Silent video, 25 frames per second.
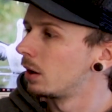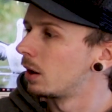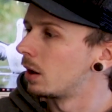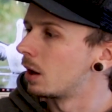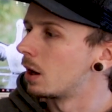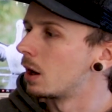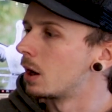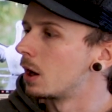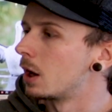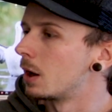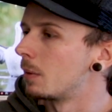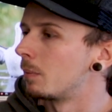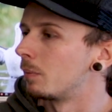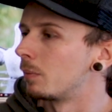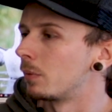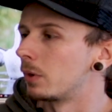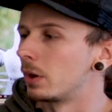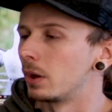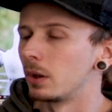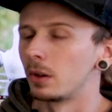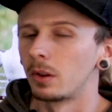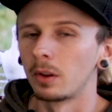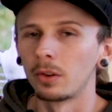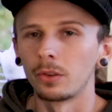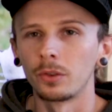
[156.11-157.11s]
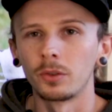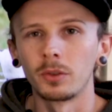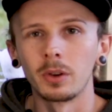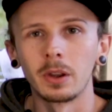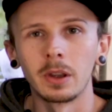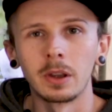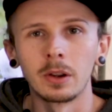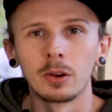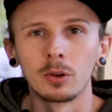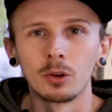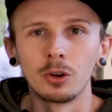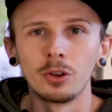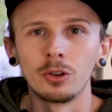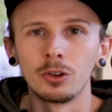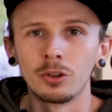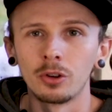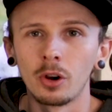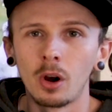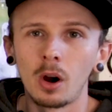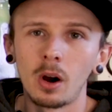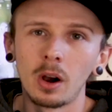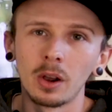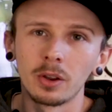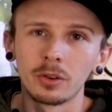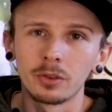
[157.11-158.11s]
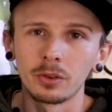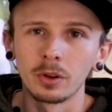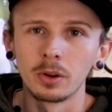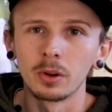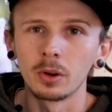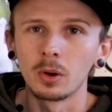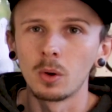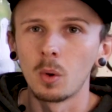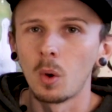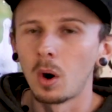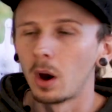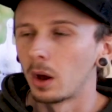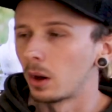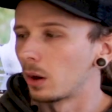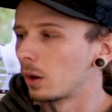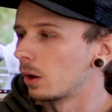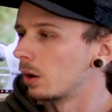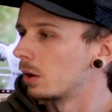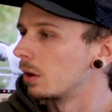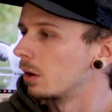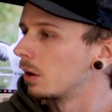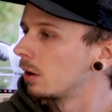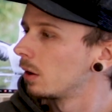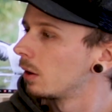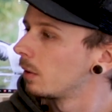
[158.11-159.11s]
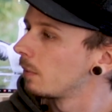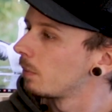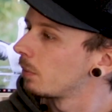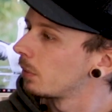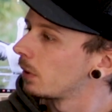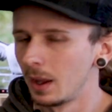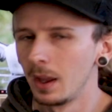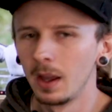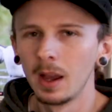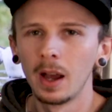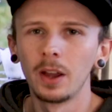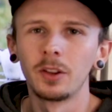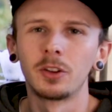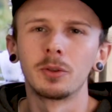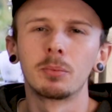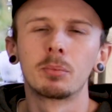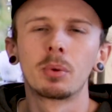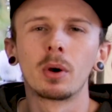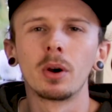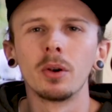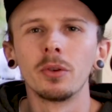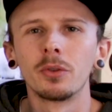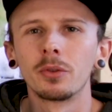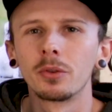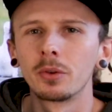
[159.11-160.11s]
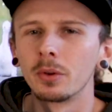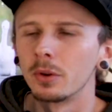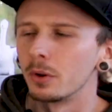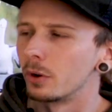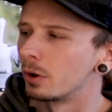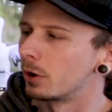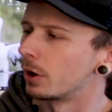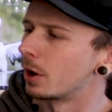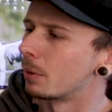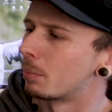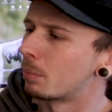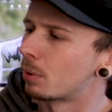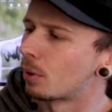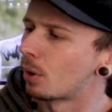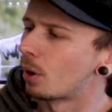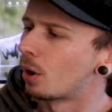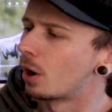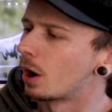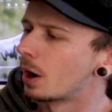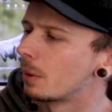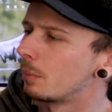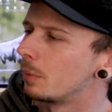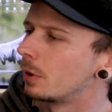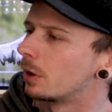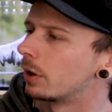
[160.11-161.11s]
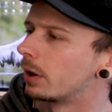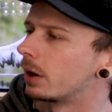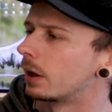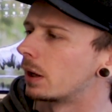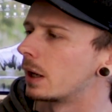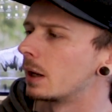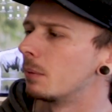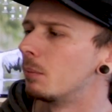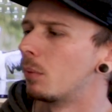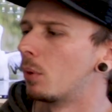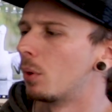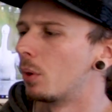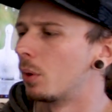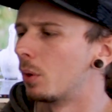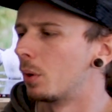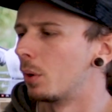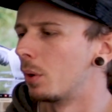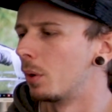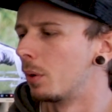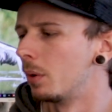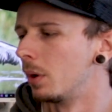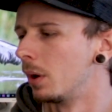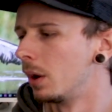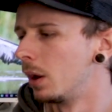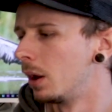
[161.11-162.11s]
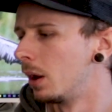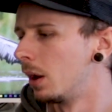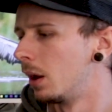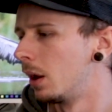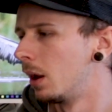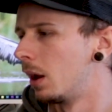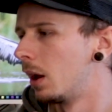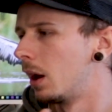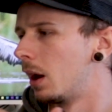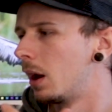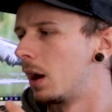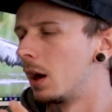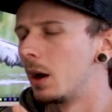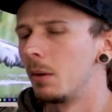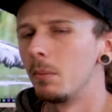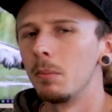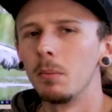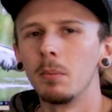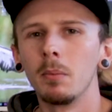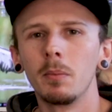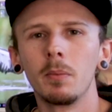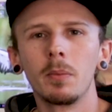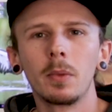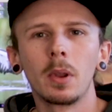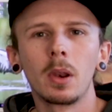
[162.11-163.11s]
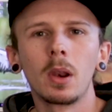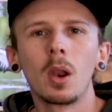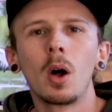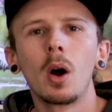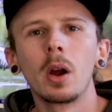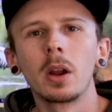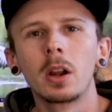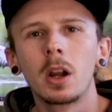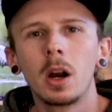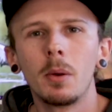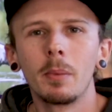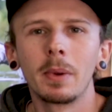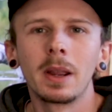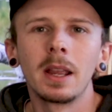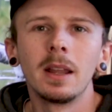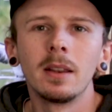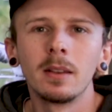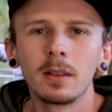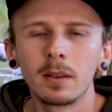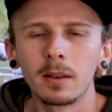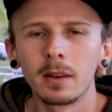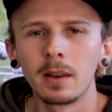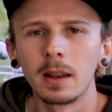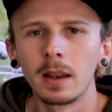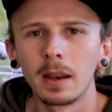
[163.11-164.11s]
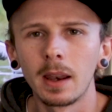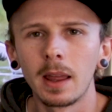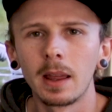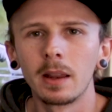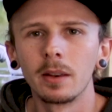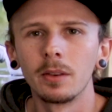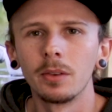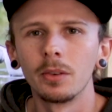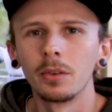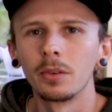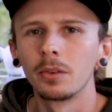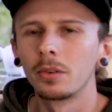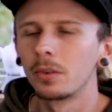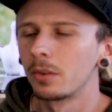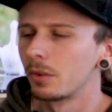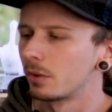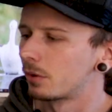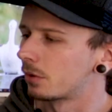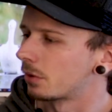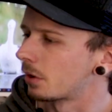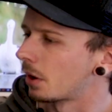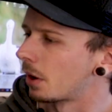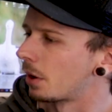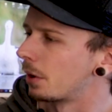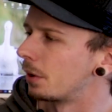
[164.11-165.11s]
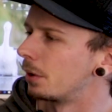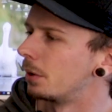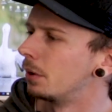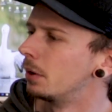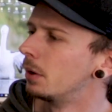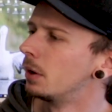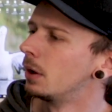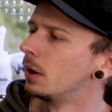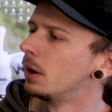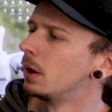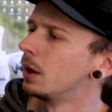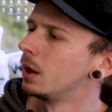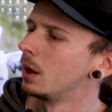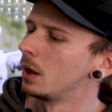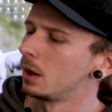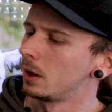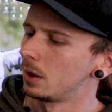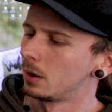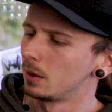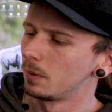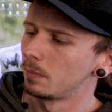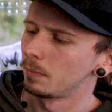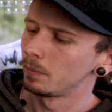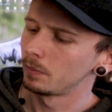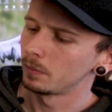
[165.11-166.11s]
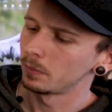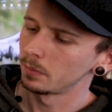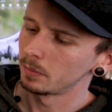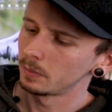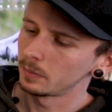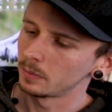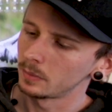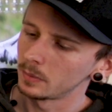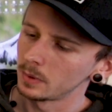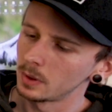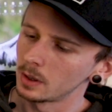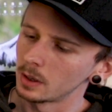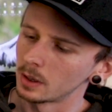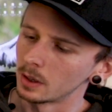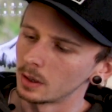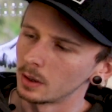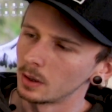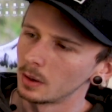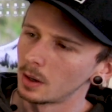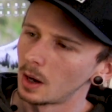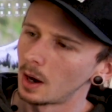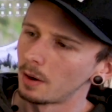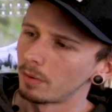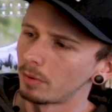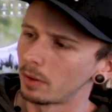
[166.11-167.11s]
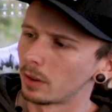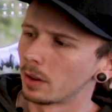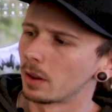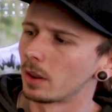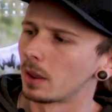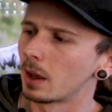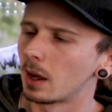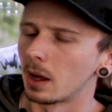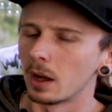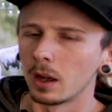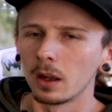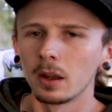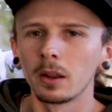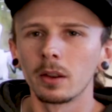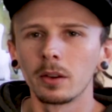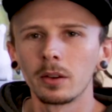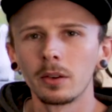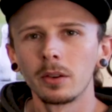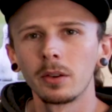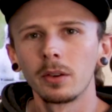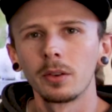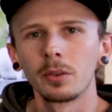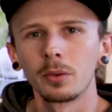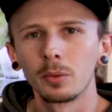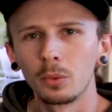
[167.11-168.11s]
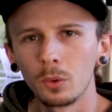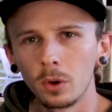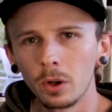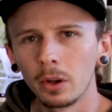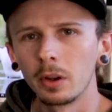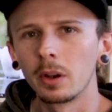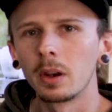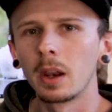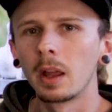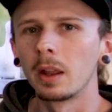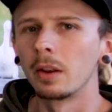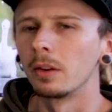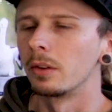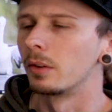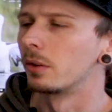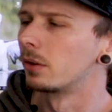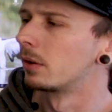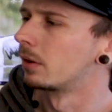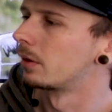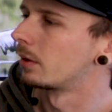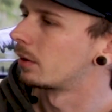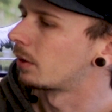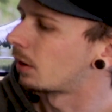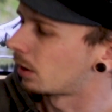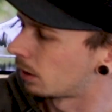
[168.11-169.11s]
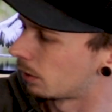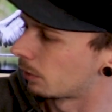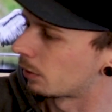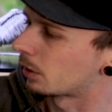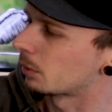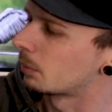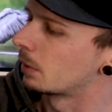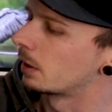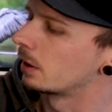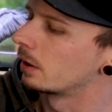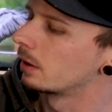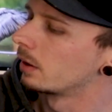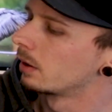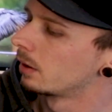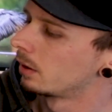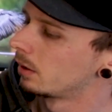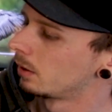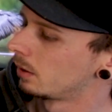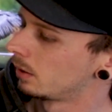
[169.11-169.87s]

It does increase your ISO quite a lot. As opposed to a prime, you're going to get more light coming into the lens. So yeah, other than that, it's a really good lens. I recommend it.